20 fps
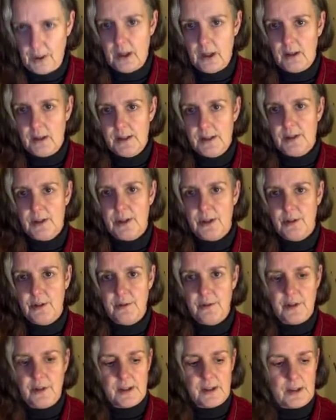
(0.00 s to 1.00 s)

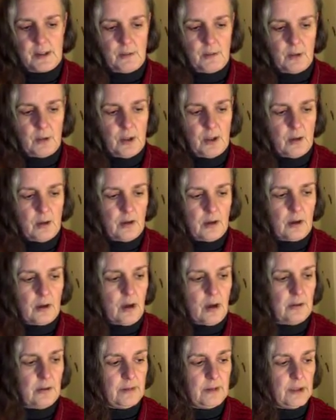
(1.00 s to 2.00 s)
universe than we are
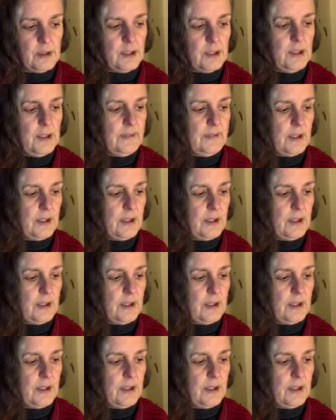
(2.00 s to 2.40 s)
currently living.